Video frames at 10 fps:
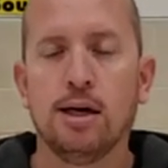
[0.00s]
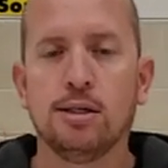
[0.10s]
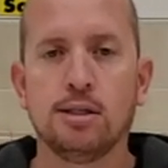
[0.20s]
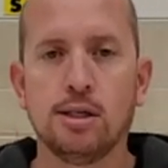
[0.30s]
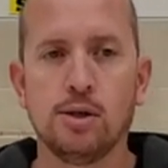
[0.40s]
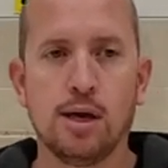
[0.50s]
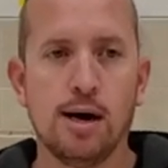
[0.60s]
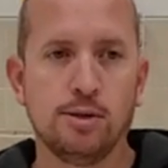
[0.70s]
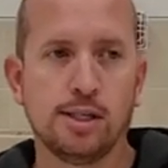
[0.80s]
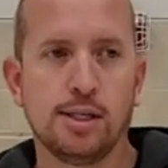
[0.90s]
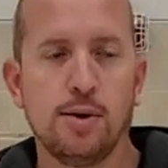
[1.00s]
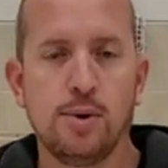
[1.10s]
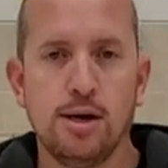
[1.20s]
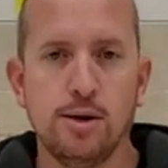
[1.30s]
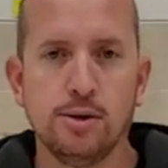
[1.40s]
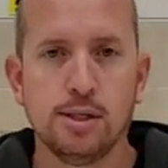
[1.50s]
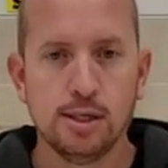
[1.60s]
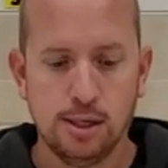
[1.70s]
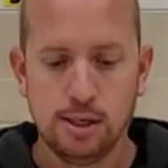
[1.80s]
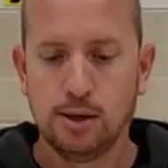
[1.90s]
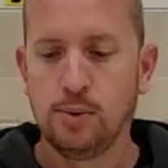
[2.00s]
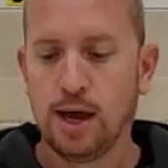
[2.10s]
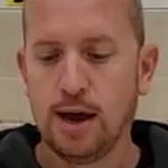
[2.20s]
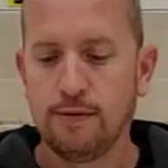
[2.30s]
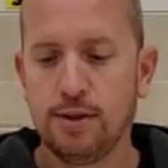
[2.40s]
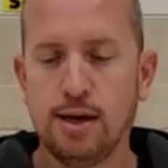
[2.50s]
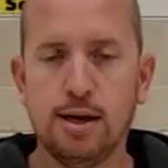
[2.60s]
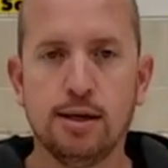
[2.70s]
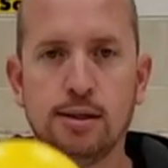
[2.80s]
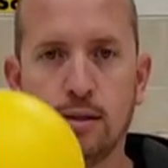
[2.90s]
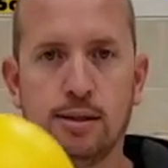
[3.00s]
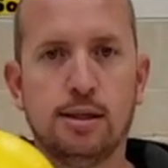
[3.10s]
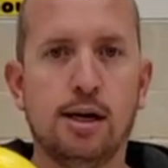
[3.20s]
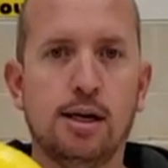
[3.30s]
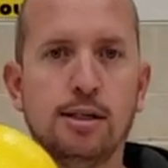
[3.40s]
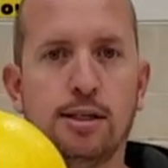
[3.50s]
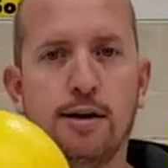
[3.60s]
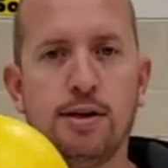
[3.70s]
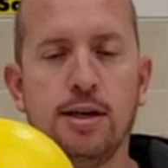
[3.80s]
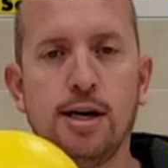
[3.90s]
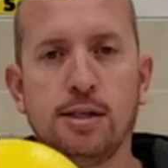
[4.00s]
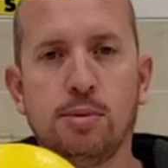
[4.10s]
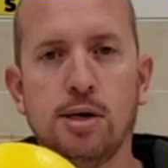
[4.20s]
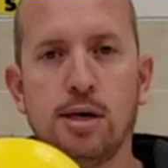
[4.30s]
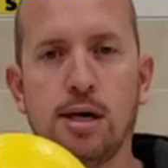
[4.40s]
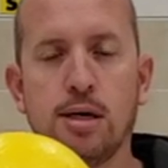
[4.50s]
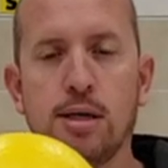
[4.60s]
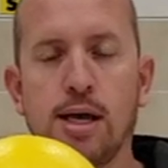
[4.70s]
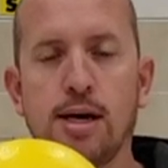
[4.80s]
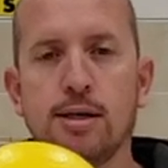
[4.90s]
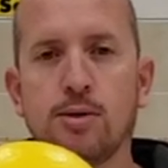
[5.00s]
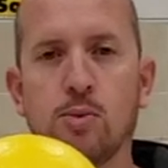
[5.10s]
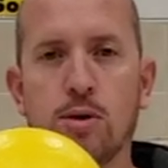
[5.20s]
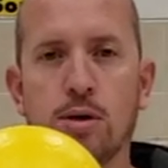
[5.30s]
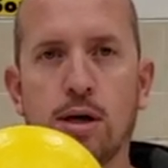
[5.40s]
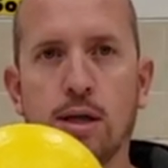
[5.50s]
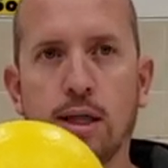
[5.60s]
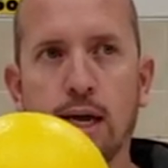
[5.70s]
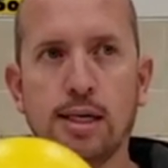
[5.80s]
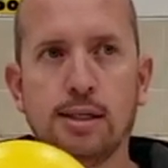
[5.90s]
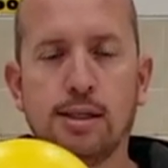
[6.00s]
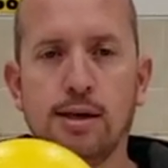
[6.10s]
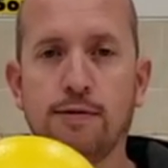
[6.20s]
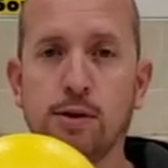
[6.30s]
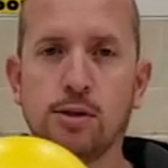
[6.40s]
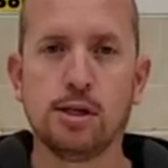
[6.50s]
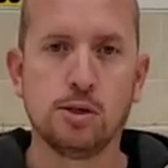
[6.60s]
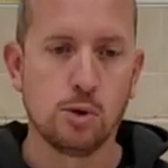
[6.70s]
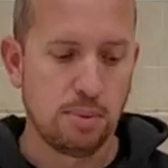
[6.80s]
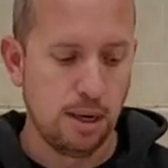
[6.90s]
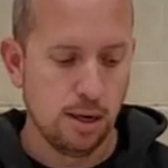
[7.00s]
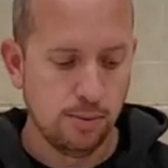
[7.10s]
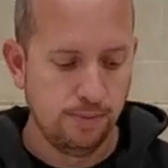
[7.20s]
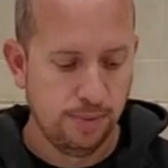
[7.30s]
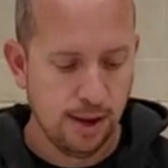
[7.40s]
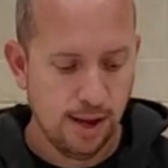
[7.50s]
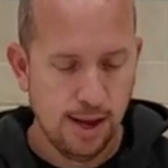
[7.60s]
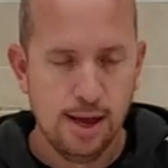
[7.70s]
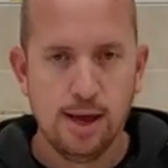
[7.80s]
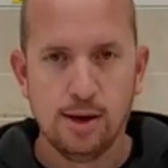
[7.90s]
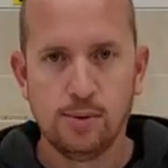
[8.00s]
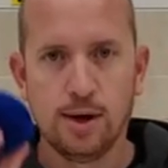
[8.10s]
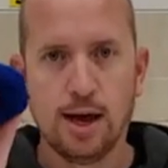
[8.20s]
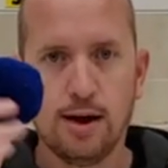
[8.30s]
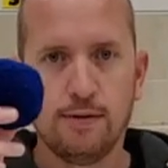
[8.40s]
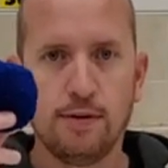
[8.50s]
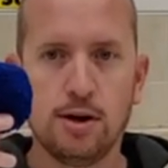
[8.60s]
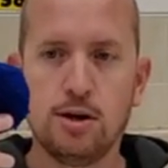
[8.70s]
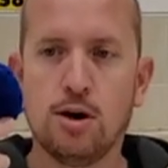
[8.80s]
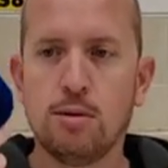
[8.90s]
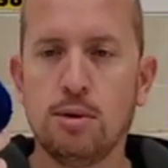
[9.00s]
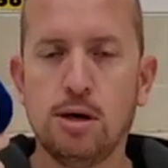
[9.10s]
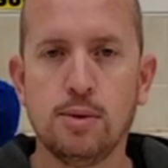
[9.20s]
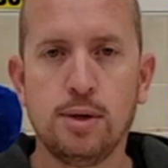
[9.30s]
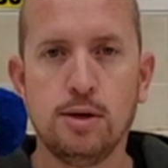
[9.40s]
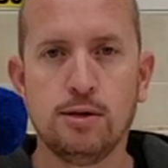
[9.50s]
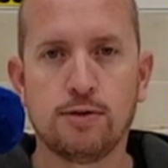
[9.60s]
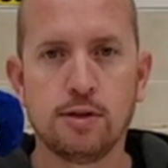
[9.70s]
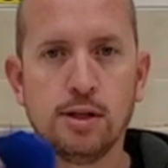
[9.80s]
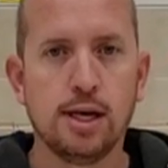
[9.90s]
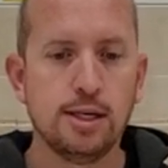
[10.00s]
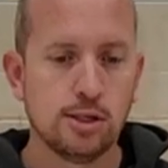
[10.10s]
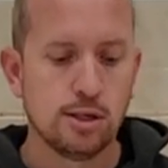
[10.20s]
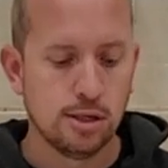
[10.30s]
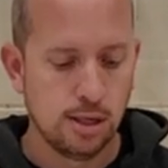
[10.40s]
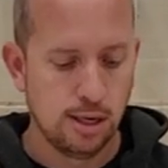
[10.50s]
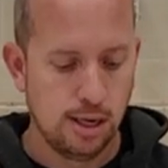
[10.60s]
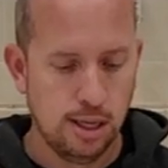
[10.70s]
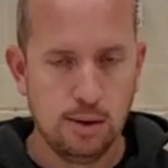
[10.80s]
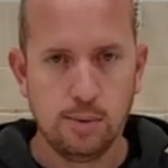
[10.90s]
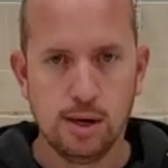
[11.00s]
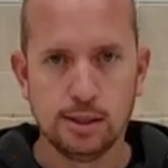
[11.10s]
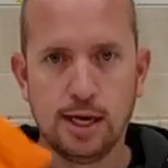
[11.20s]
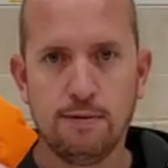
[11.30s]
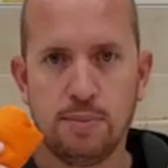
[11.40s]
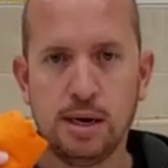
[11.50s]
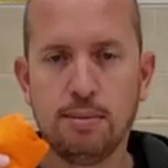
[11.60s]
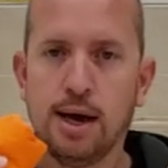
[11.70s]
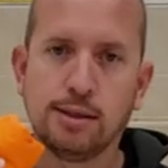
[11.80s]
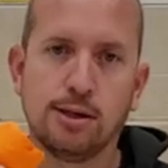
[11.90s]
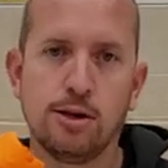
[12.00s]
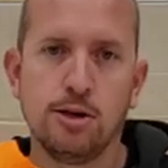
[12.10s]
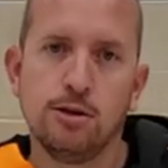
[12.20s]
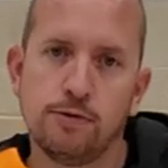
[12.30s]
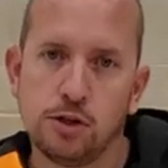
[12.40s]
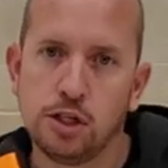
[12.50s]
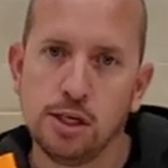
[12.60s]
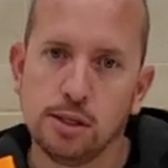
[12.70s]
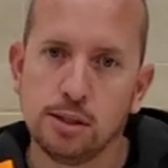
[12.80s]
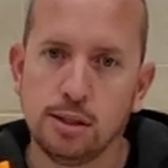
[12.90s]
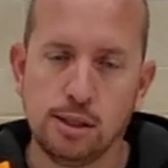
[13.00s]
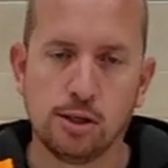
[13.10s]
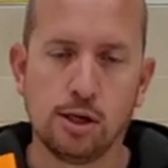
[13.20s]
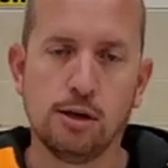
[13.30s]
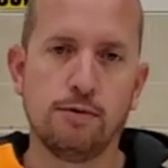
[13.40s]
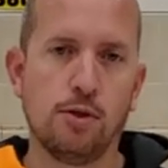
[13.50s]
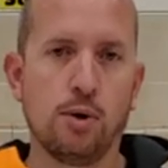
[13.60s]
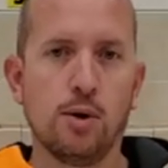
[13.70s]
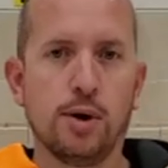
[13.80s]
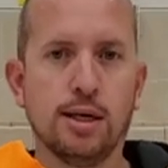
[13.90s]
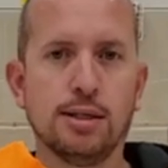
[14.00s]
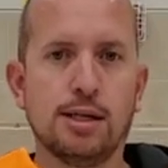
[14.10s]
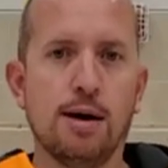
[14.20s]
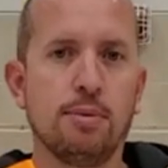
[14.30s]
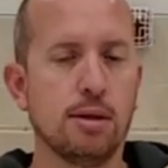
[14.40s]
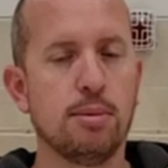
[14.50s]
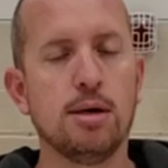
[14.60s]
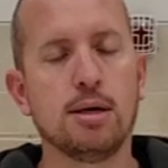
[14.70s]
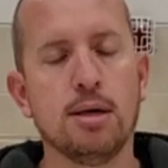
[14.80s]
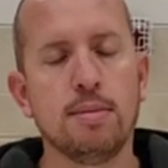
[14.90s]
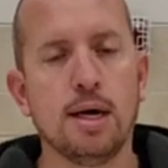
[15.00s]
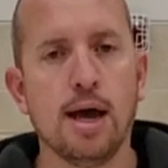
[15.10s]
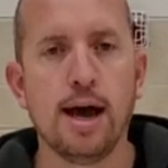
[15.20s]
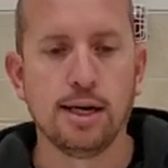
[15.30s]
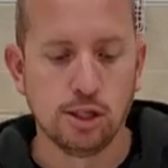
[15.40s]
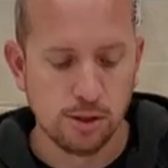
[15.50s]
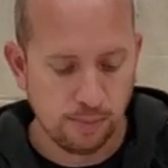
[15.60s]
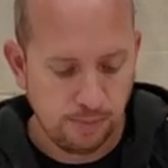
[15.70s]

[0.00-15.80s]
So the objects that we use, we have the softy dodgeball here. That is the Photon Torpedo. We have a yarn ball that we use for the laser. And then we also have beanbags that are used for shields. These are good for throwing and stopping the ball coming at you.